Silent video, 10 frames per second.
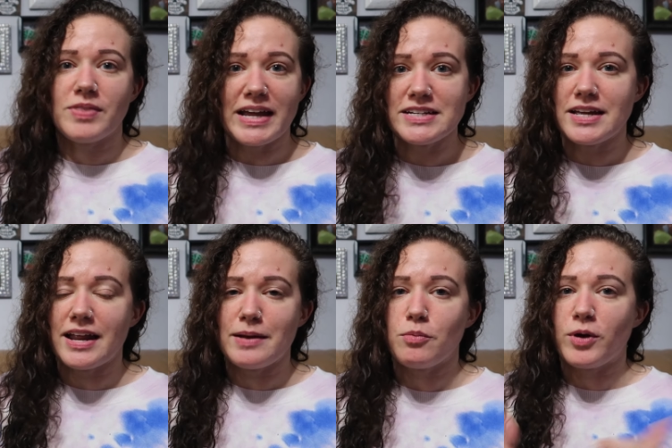liked it at
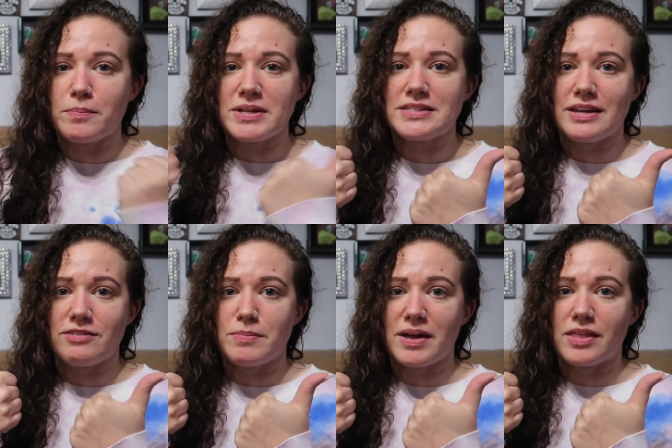any point, please give
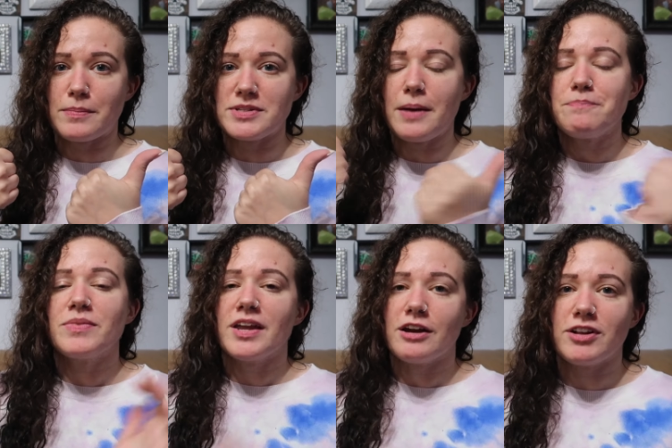it a big thumbs up.
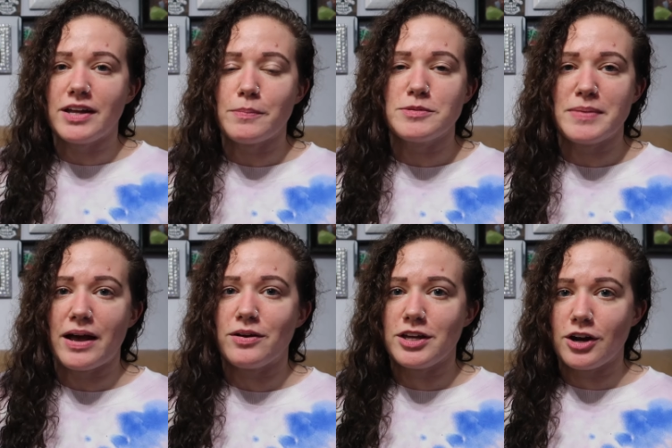It really helps me
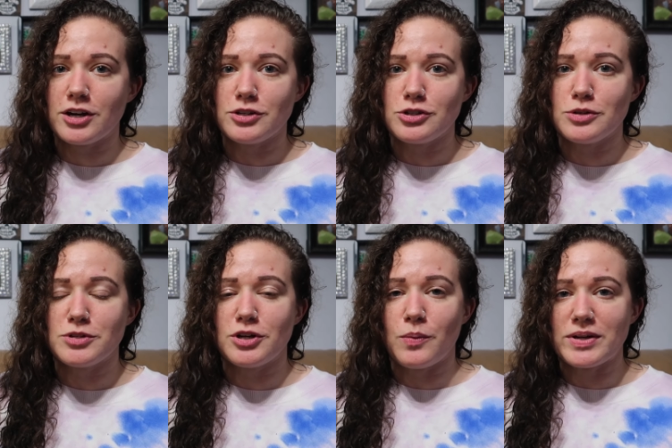out here on YouTube
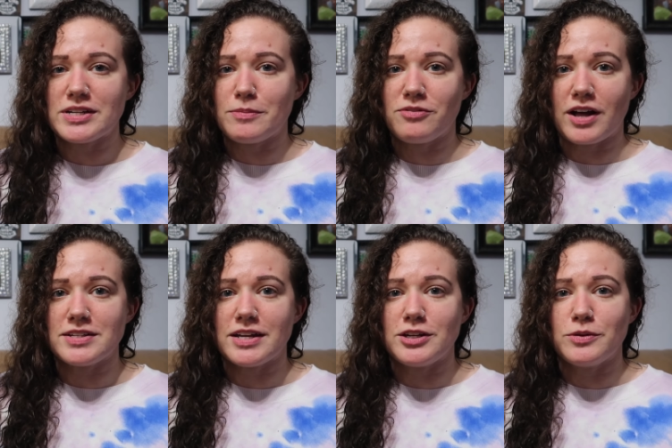to know what type of
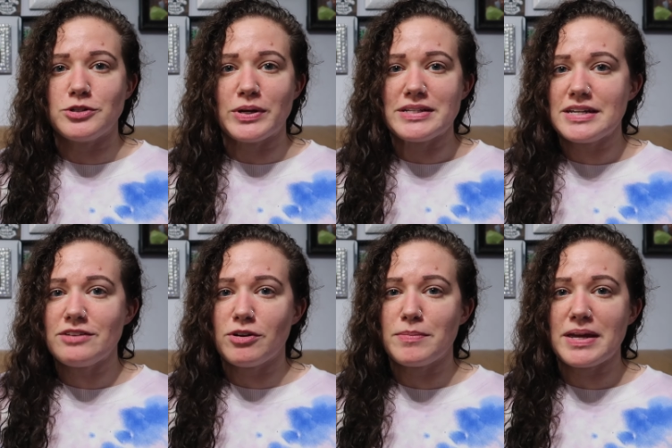content you enjoy seeing
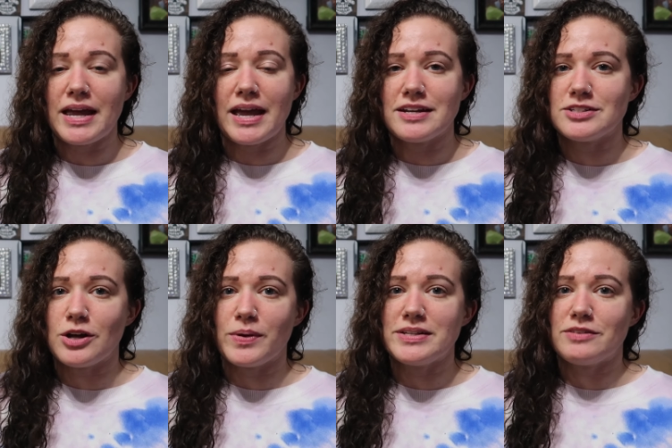from me. And as
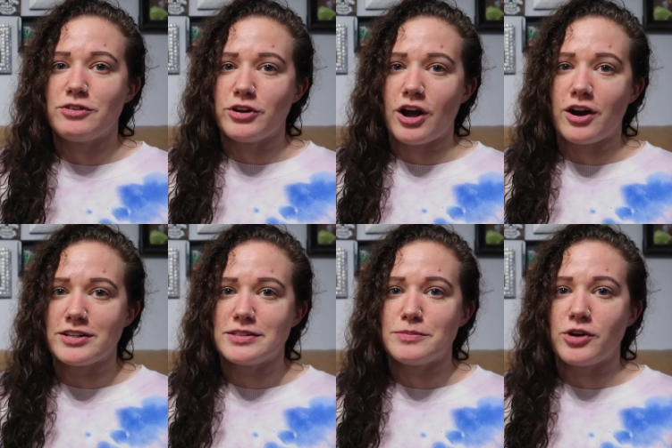always, if you're not already
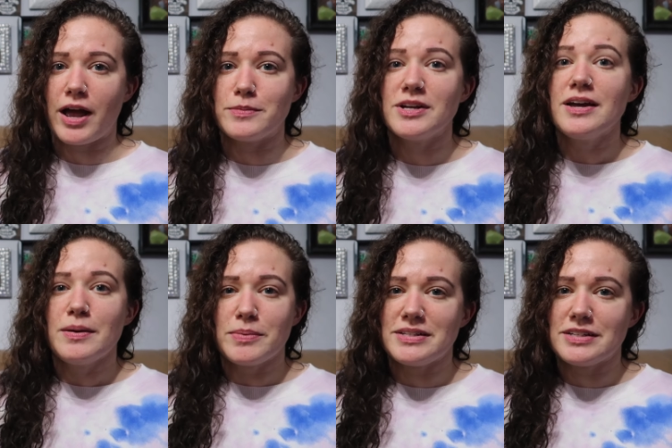subscribed,
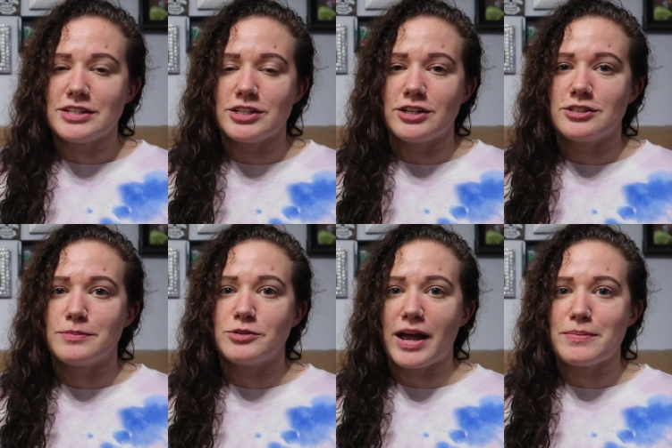please consider
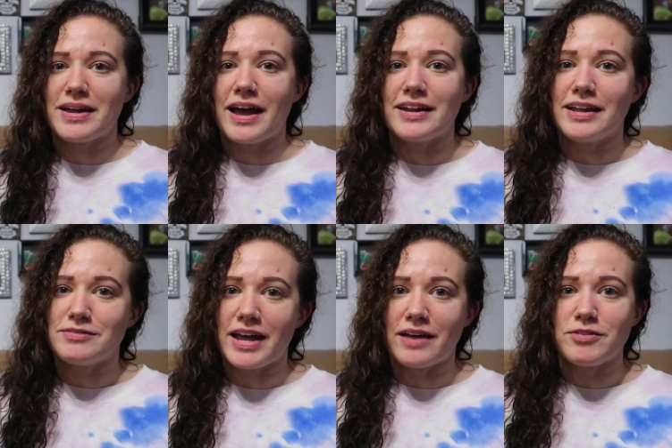subscribing. I'd love
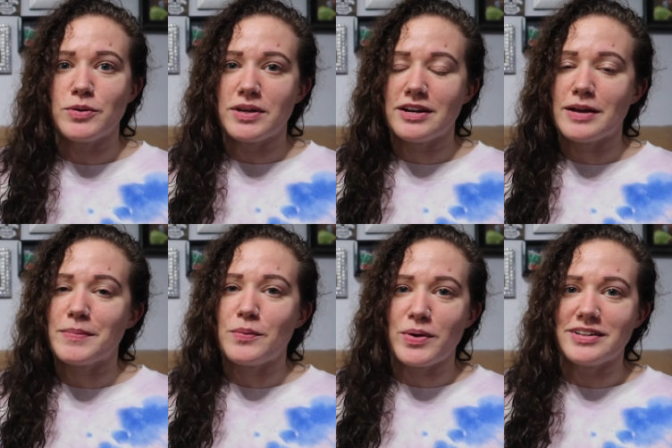to have you here in
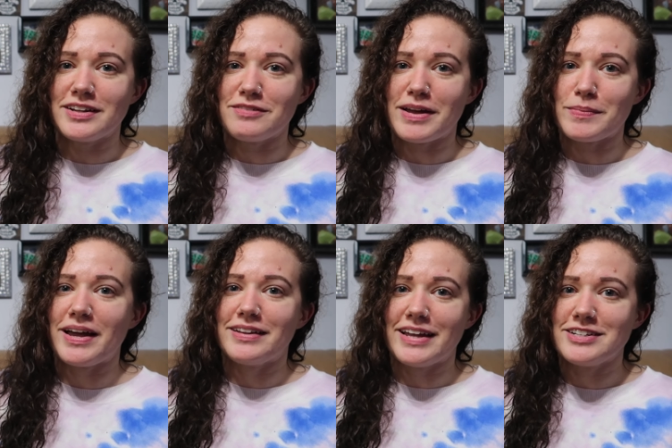my weird little family
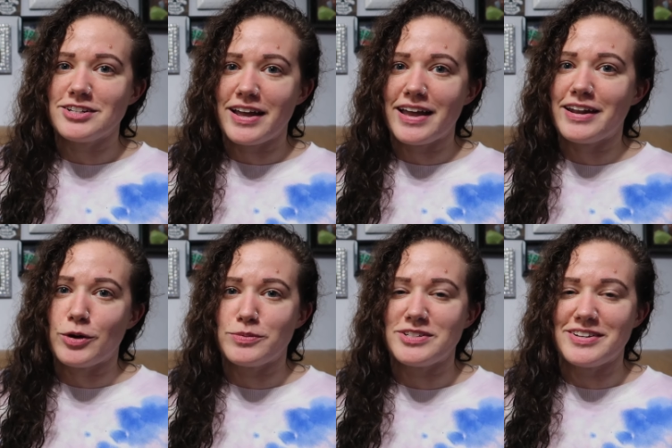on the internet, and
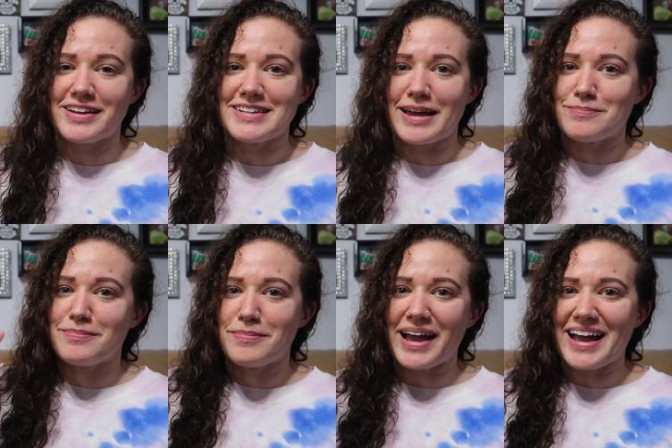hope to see you next time.
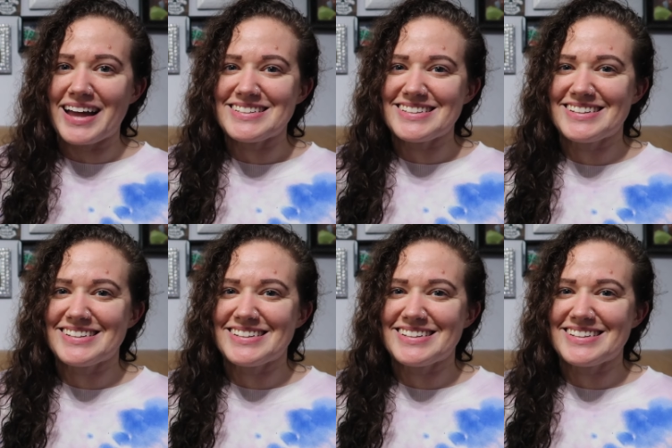Bye, guys.